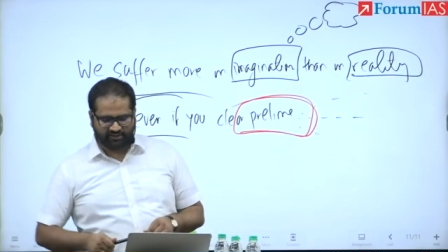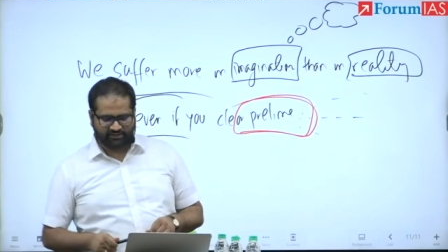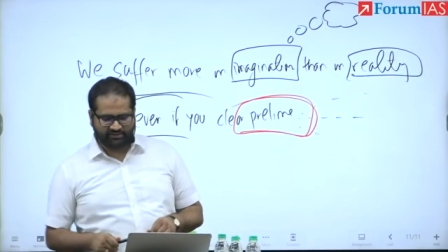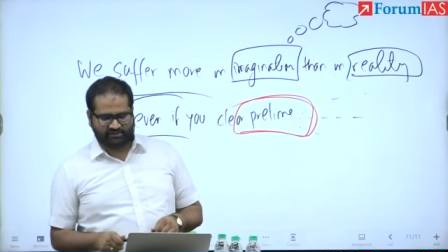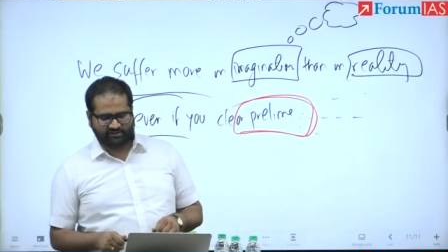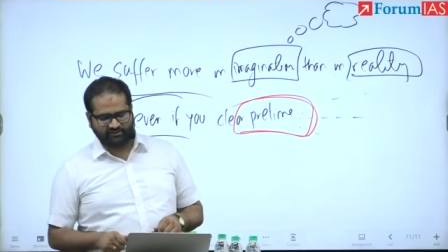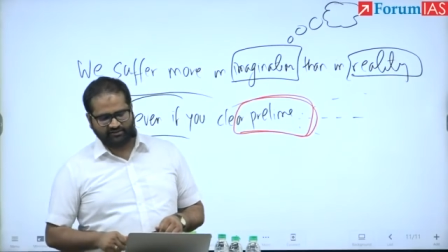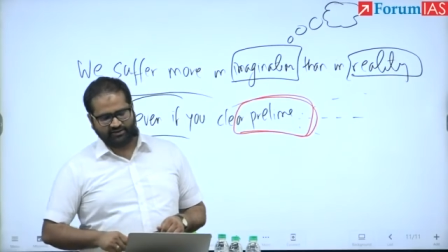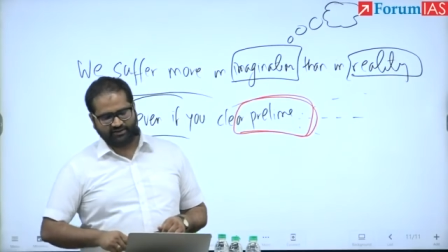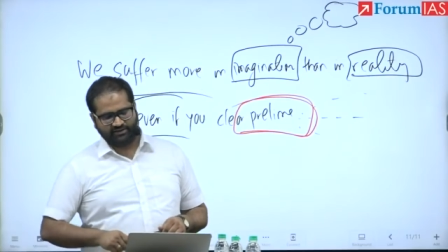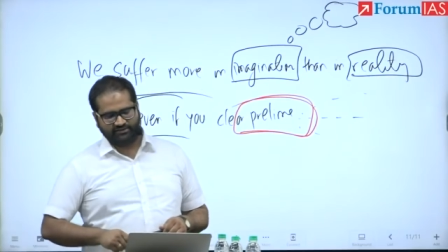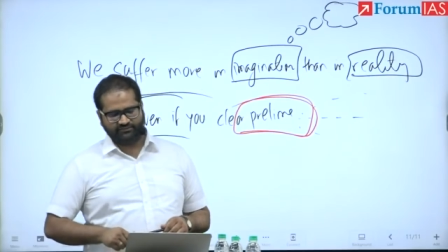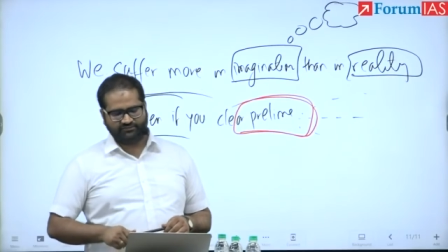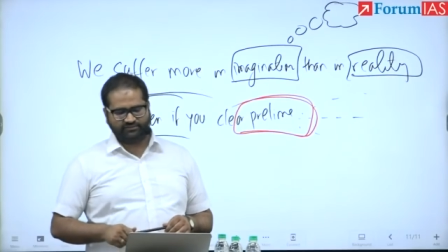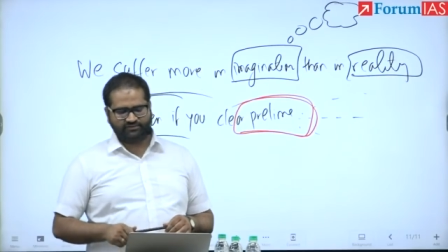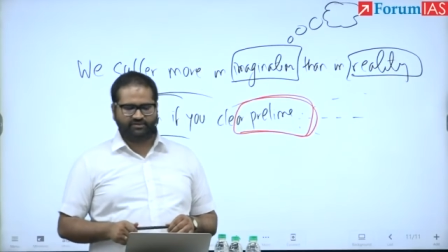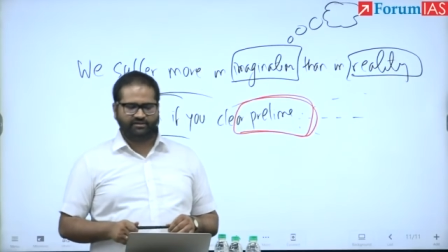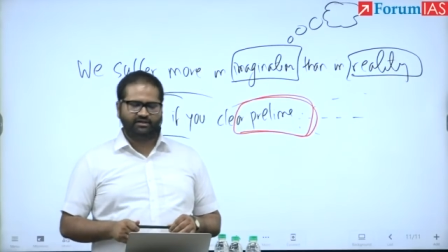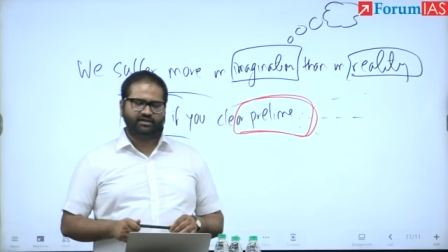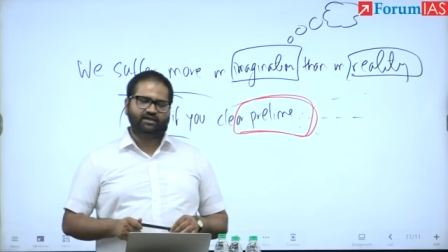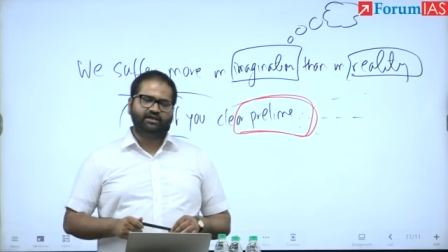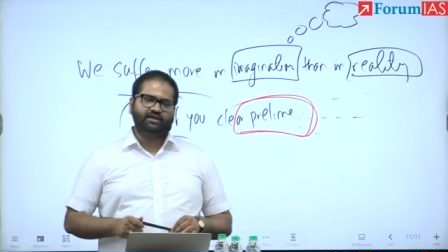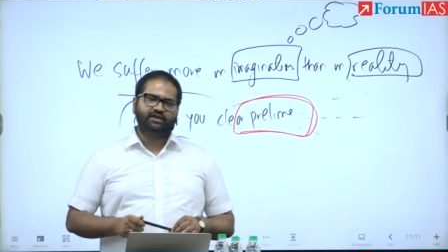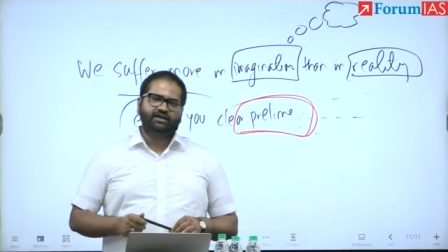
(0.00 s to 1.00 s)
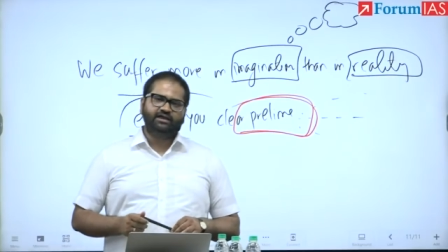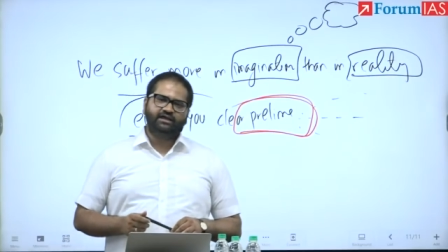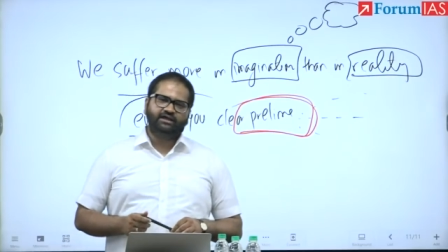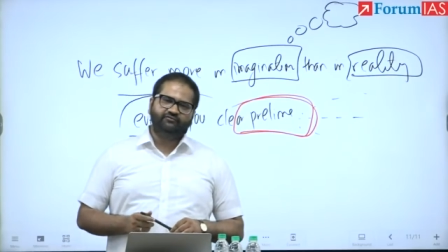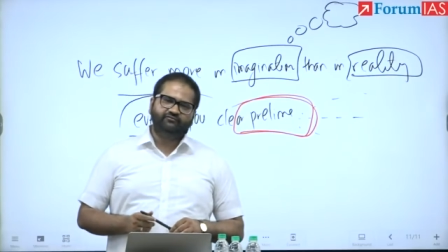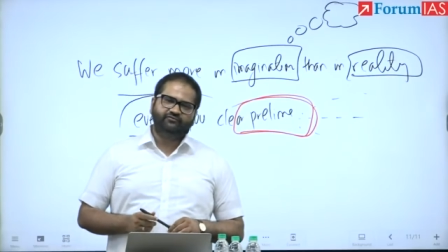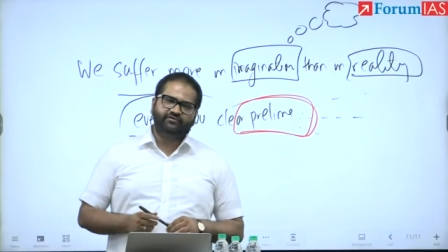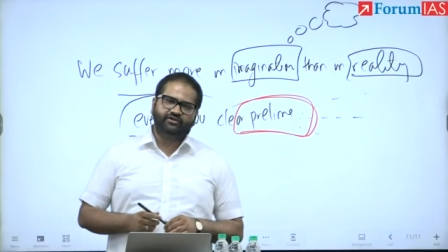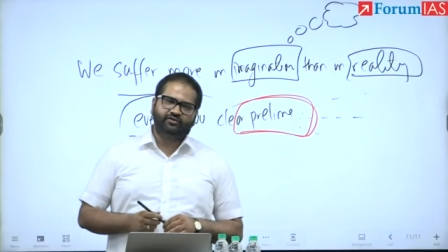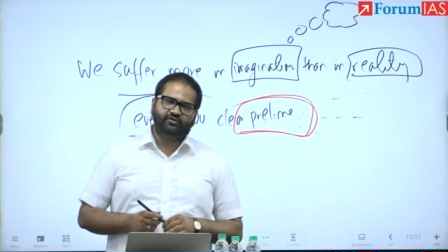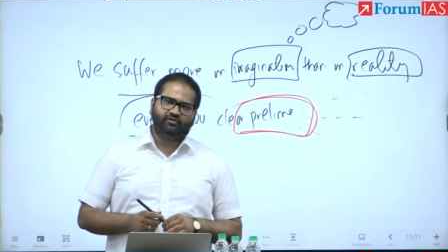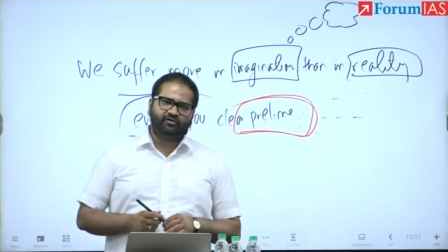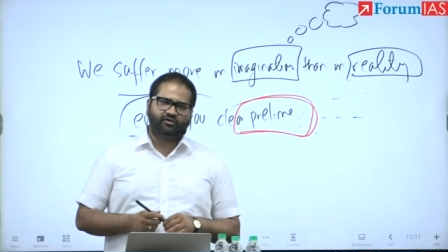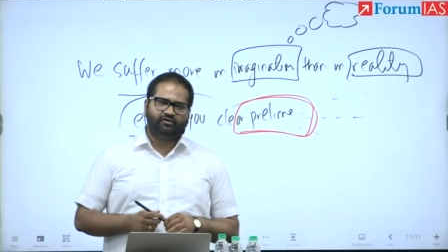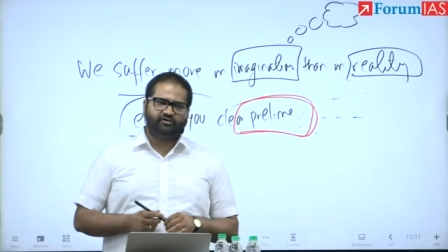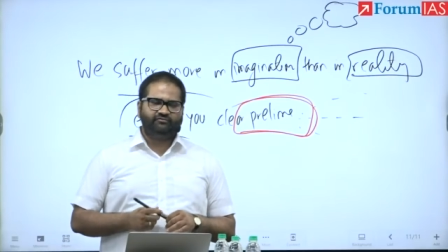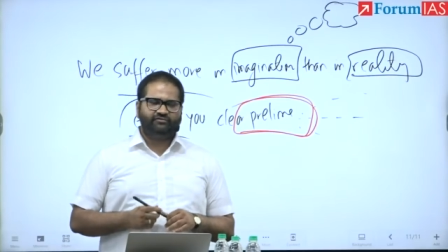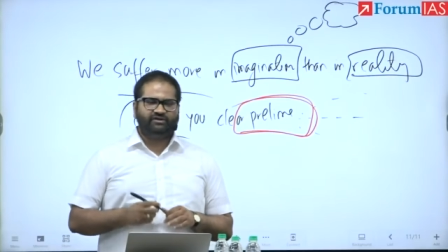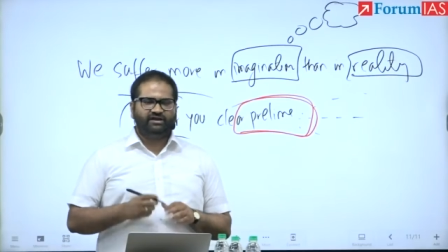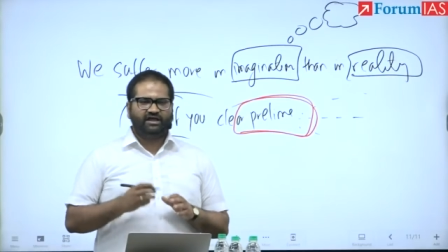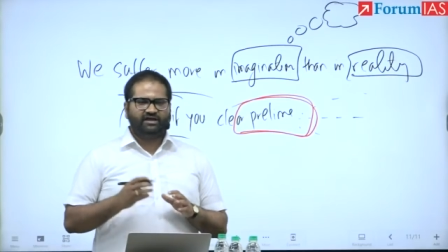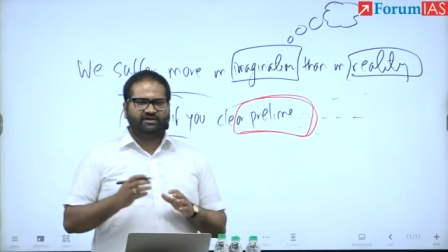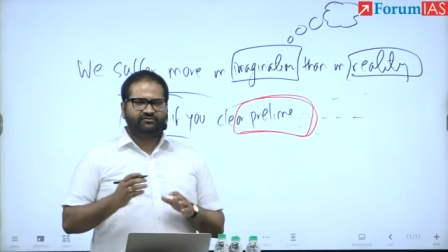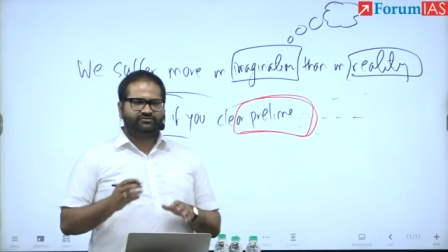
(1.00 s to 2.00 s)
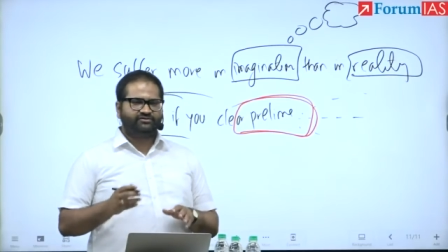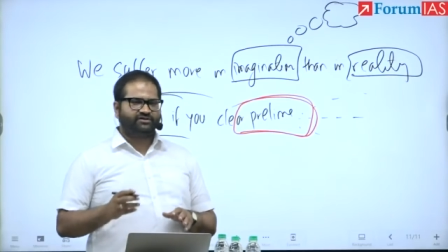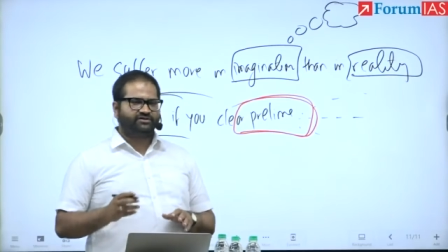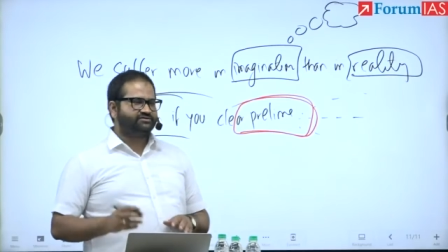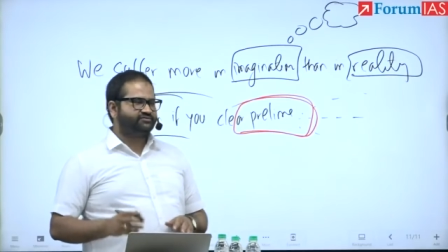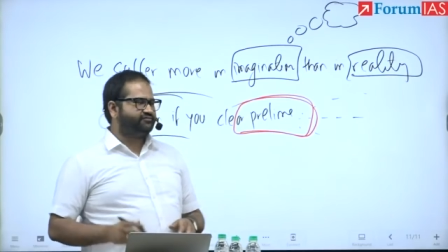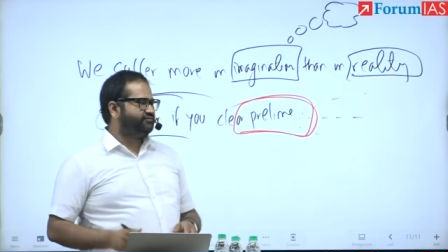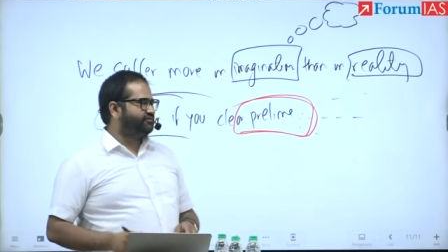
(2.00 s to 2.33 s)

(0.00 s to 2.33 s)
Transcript: theories. We all will have such